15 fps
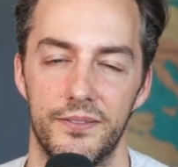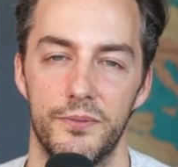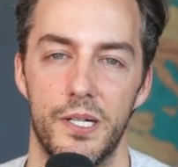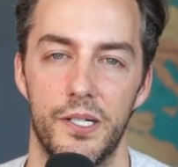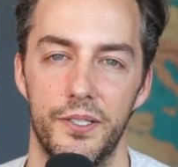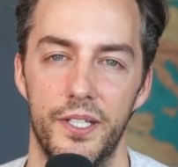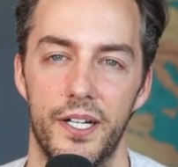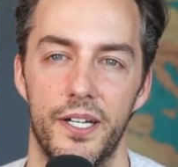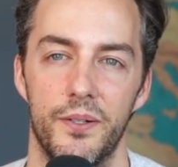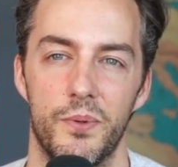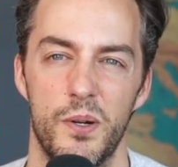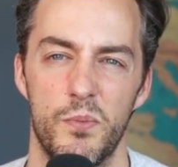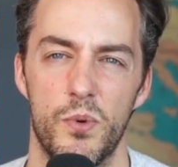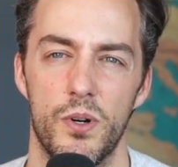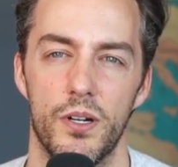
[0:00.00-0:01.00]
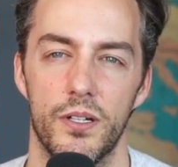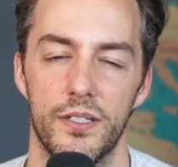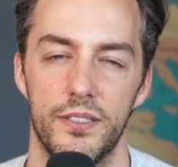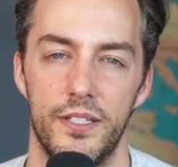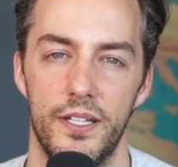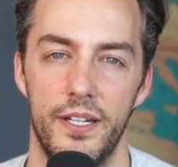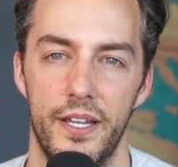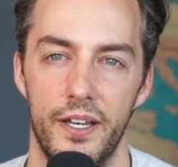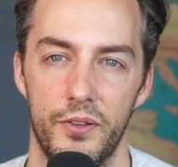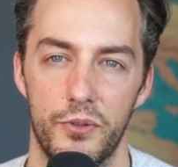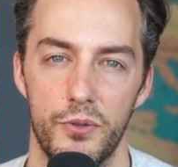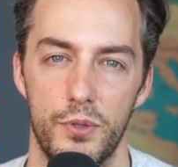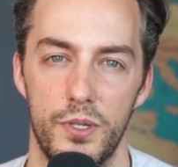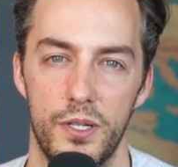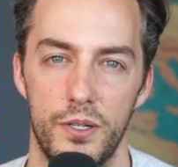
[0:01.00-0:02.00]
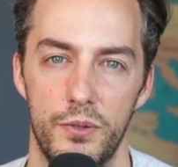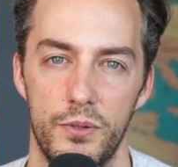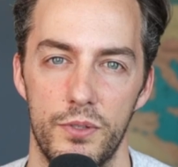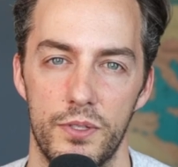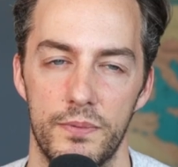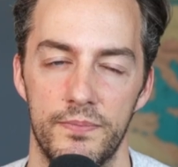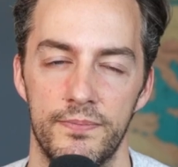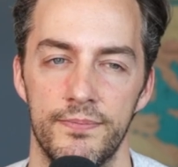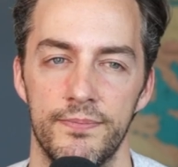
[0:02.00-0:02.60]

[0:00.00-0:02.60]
Well done. One more. Inhale through the nose.